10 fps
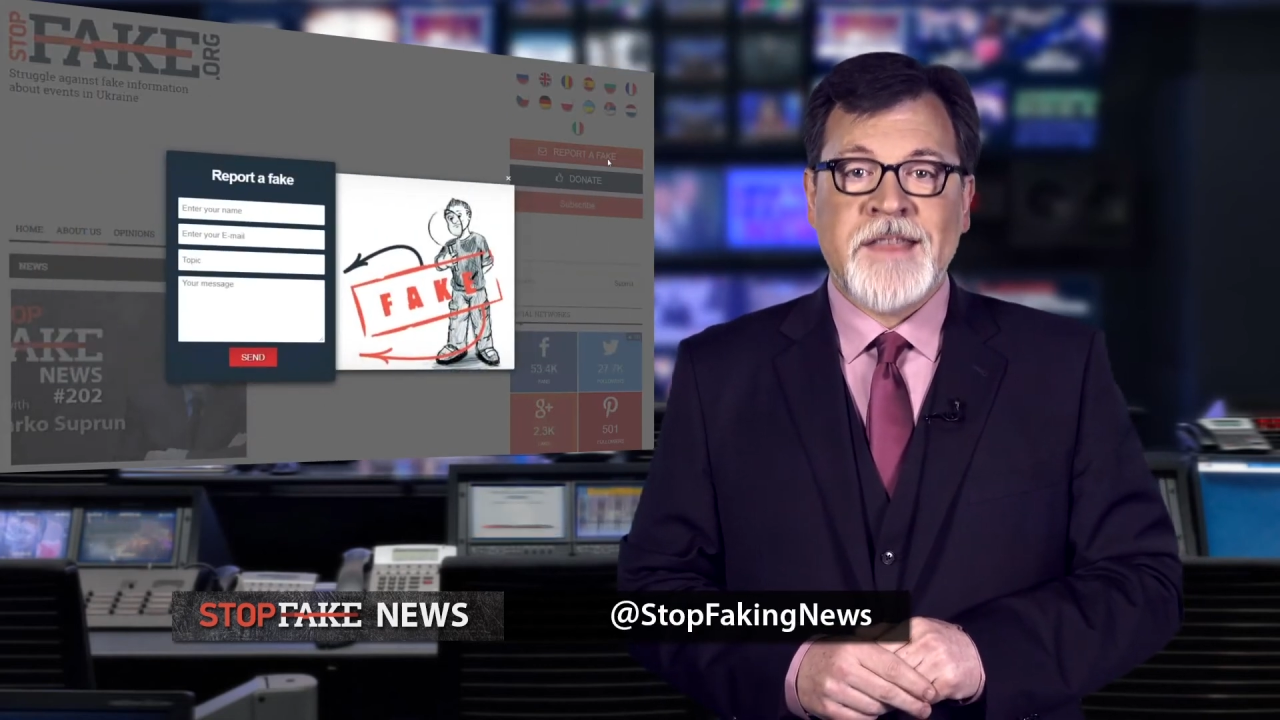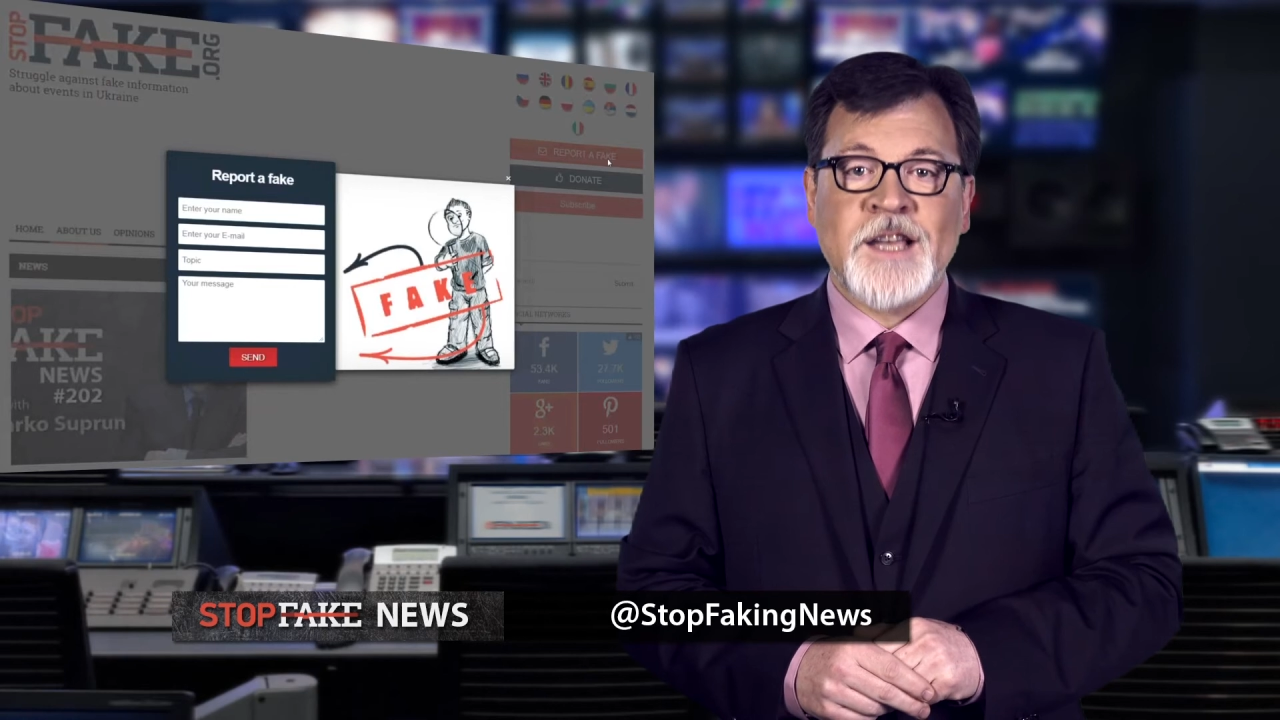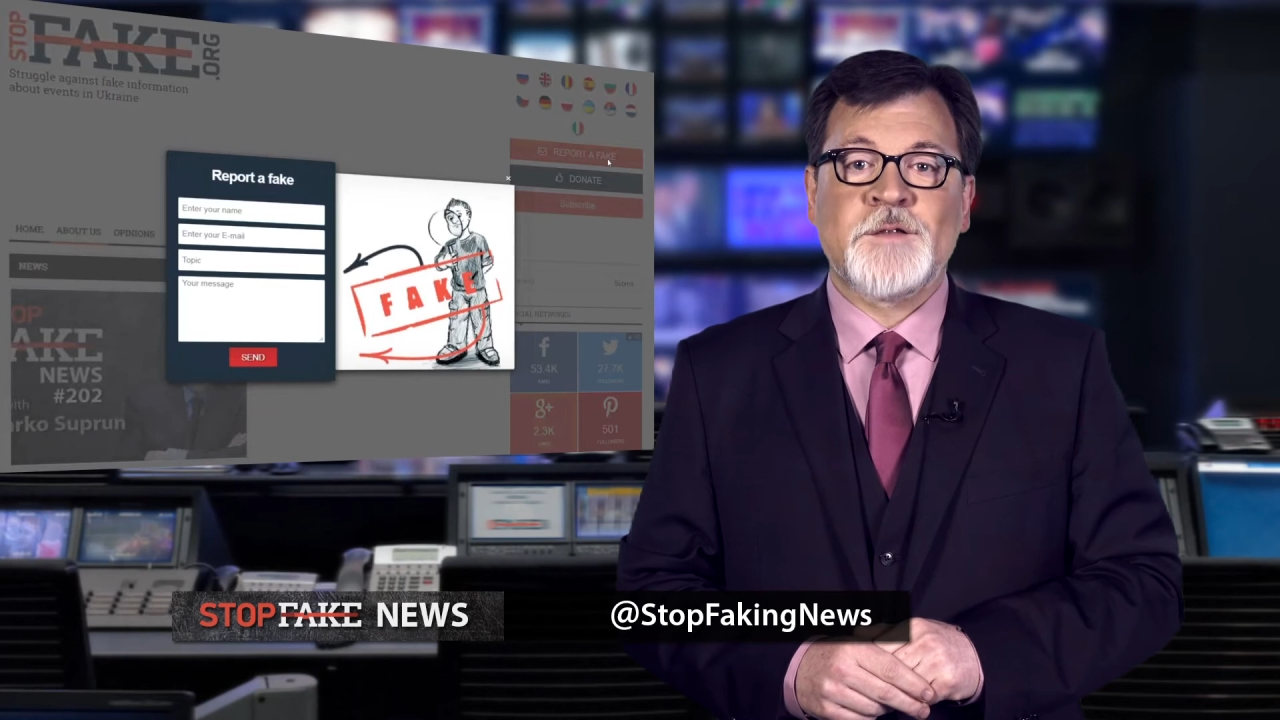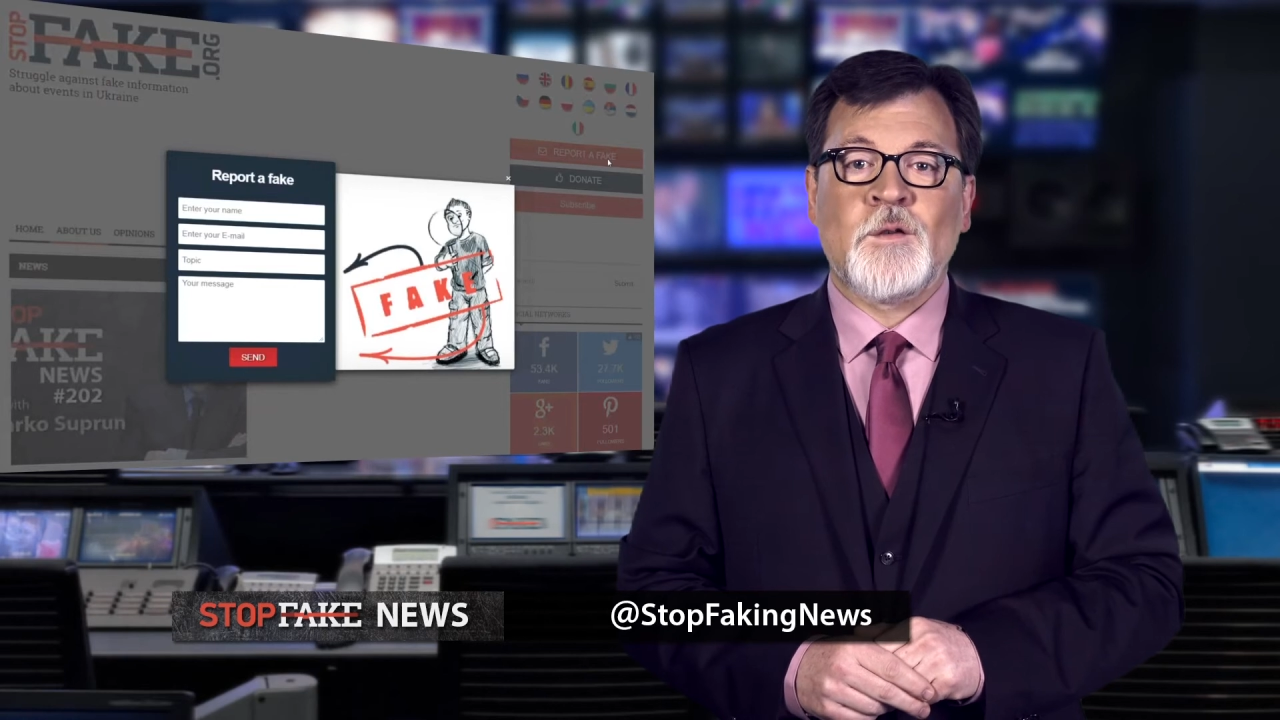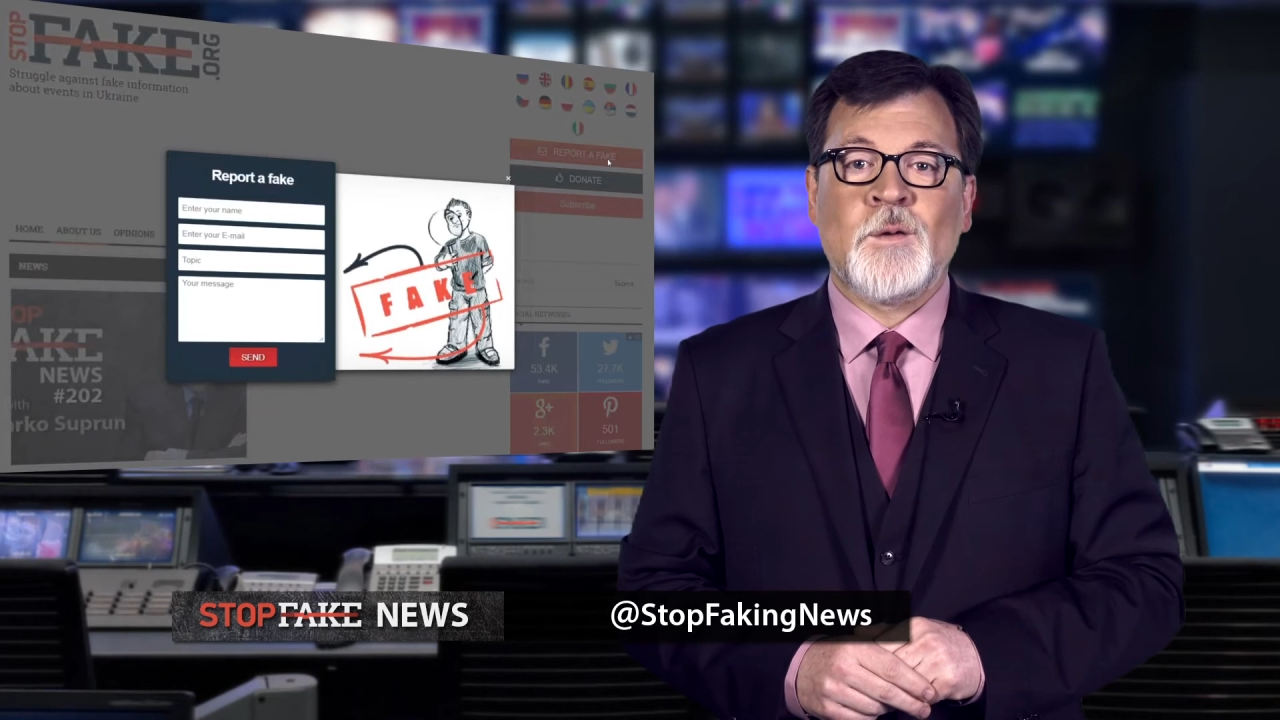
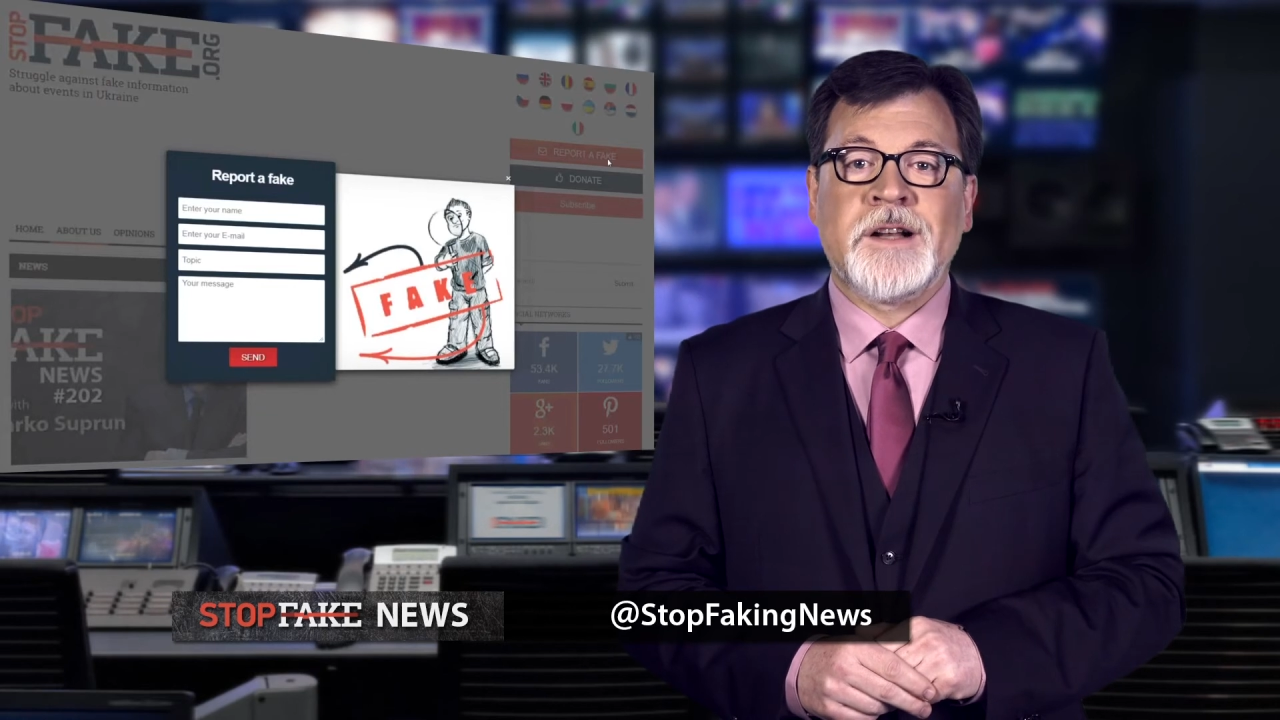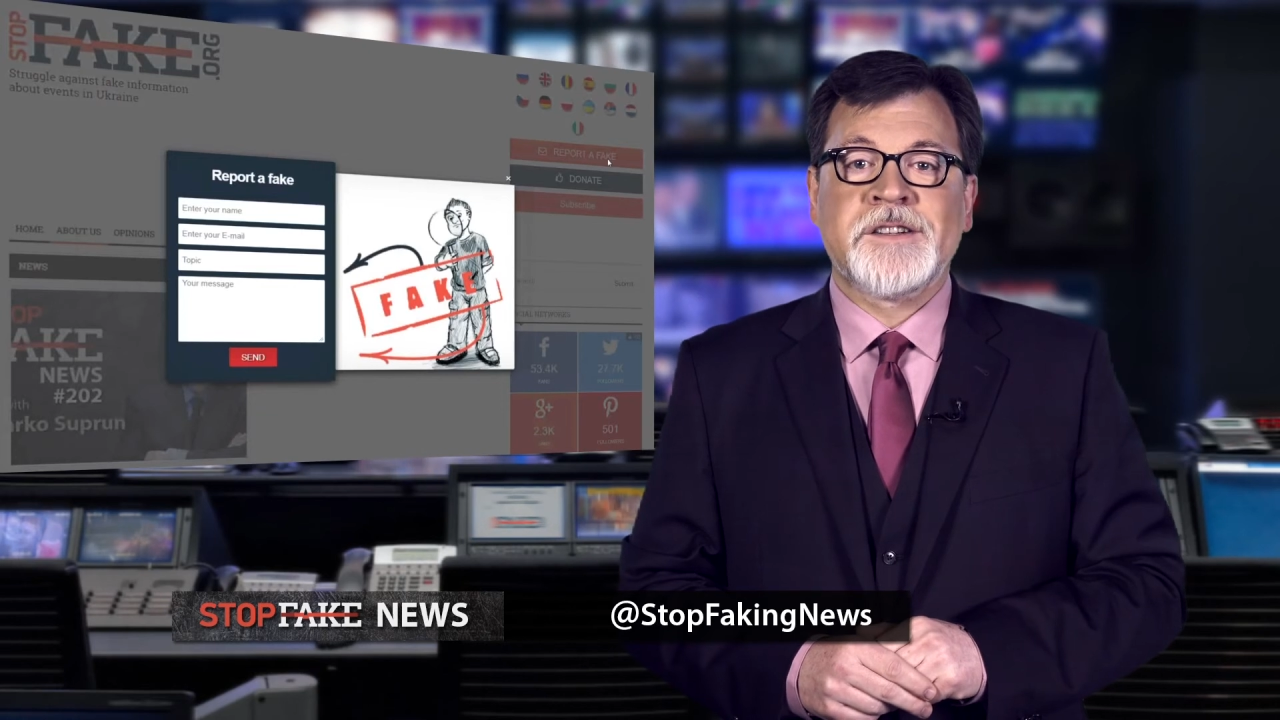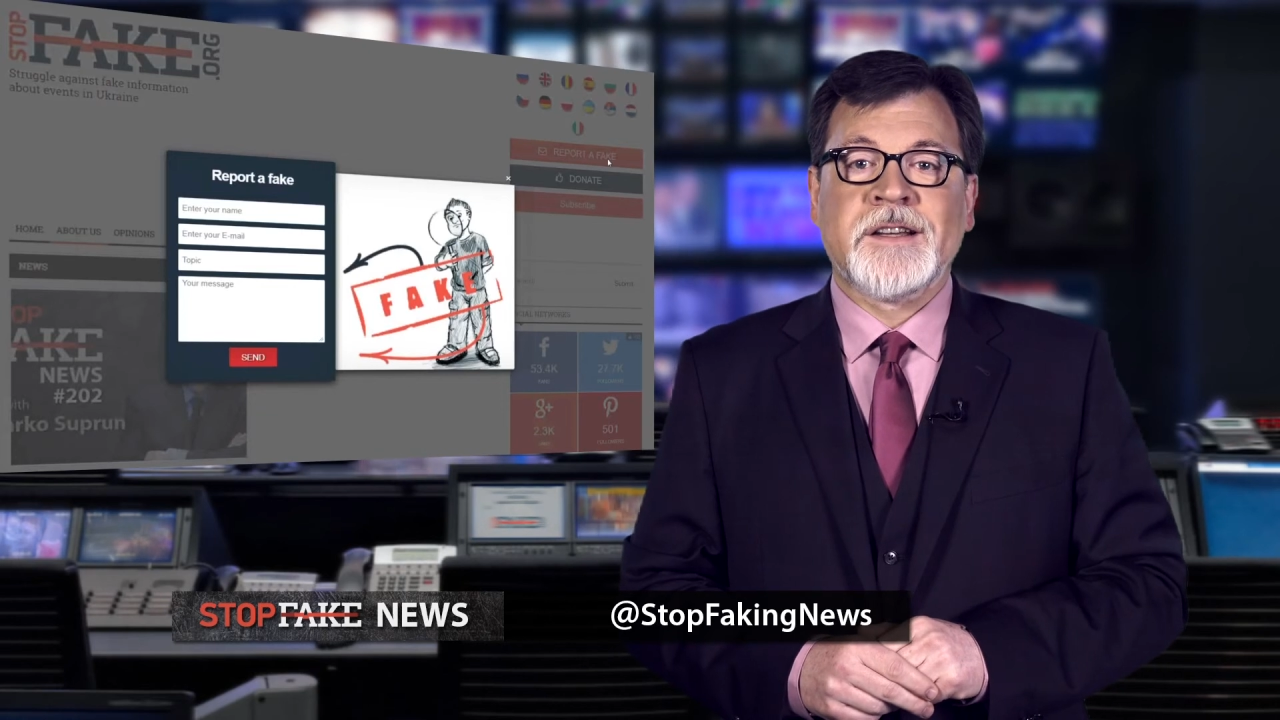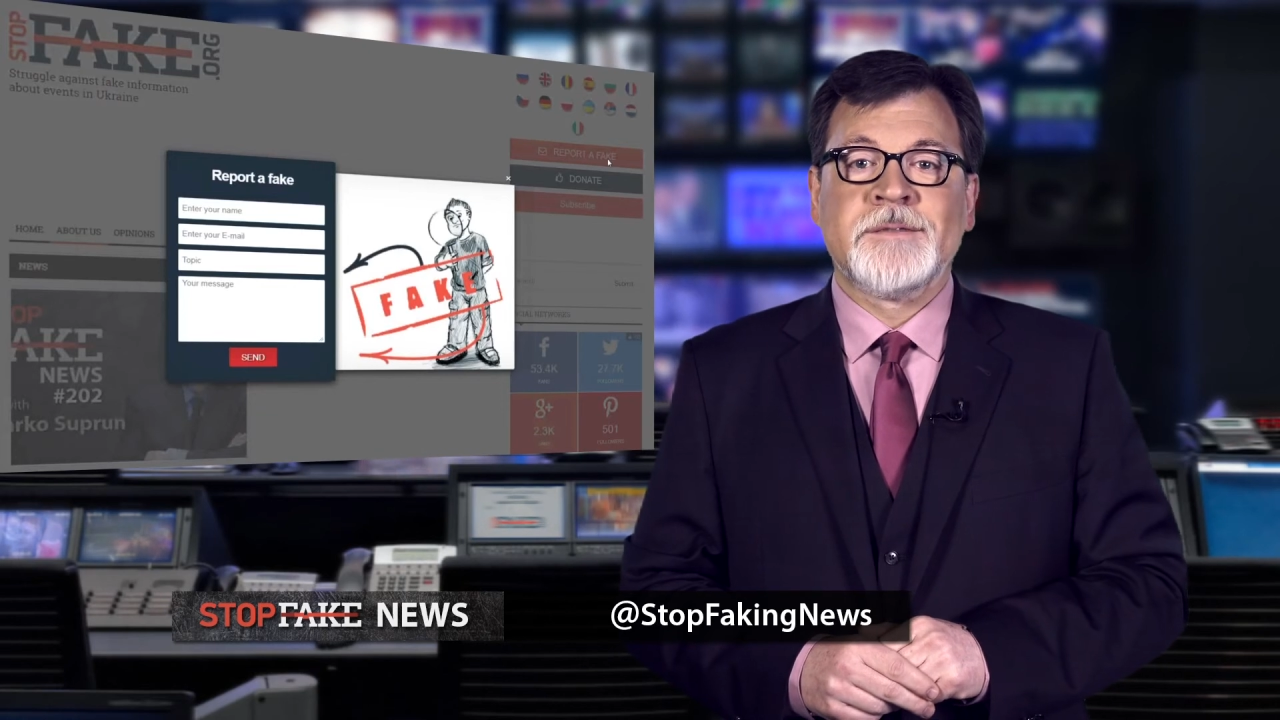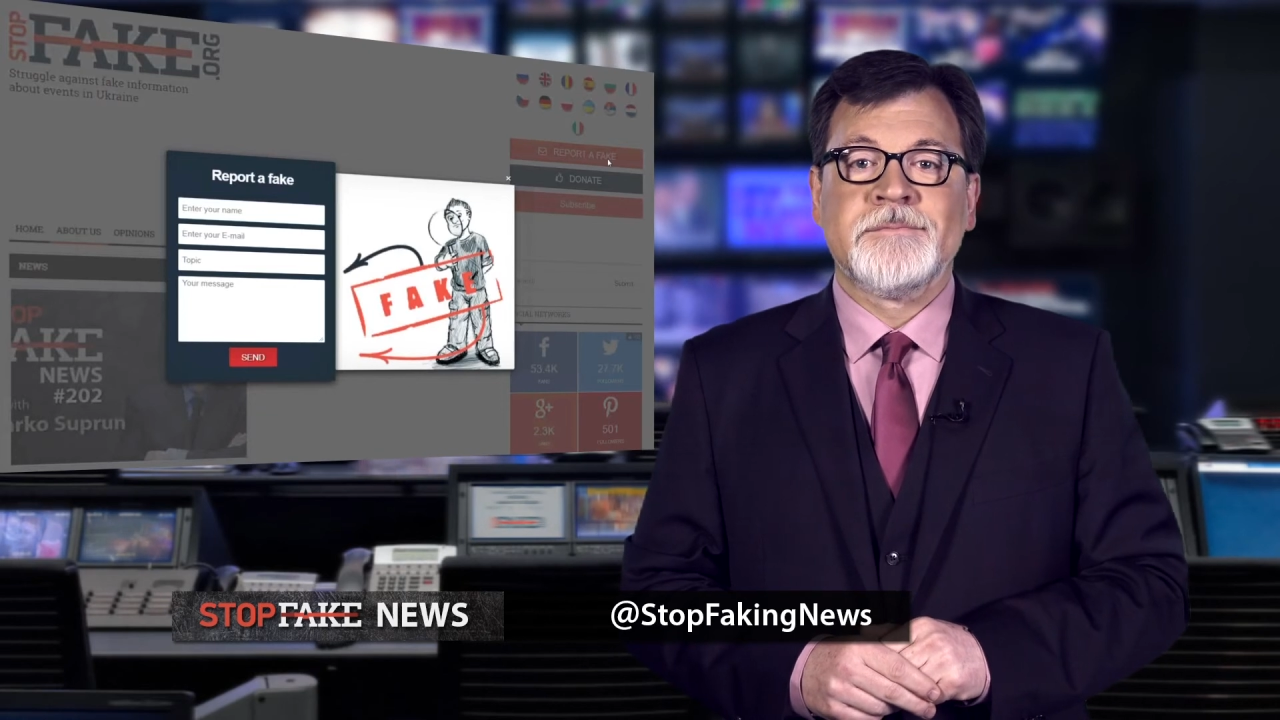Thanks for
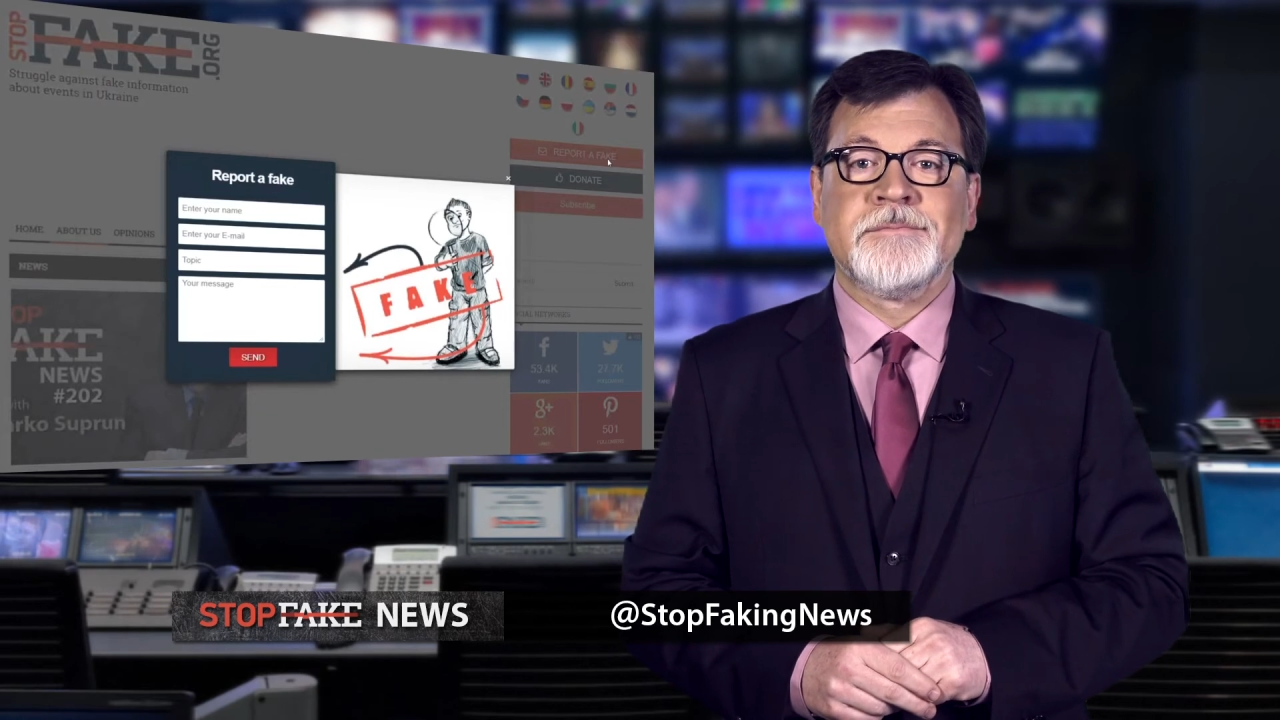watching.